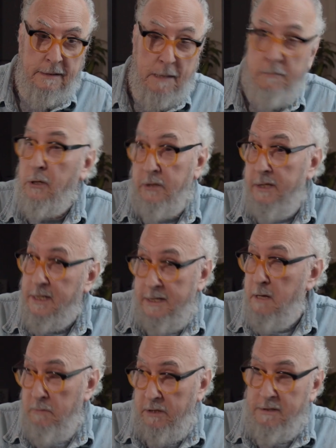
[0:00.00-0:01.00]
I'm not an
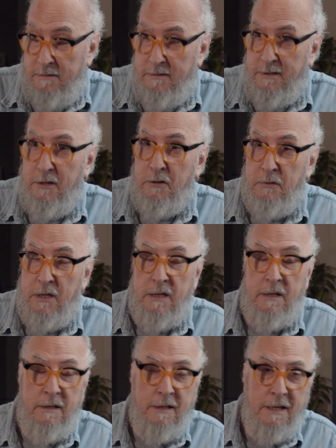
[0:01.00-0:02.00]
academic,
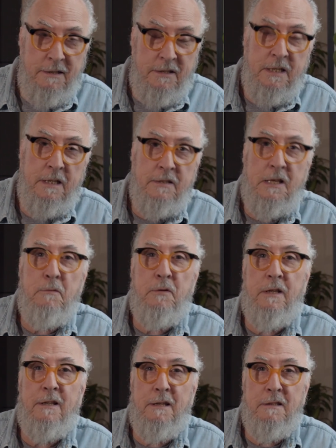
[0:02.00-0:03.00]
that's
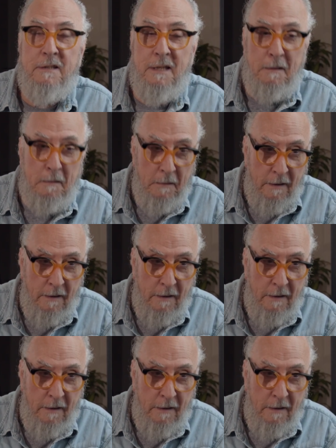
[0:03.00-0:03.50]
something that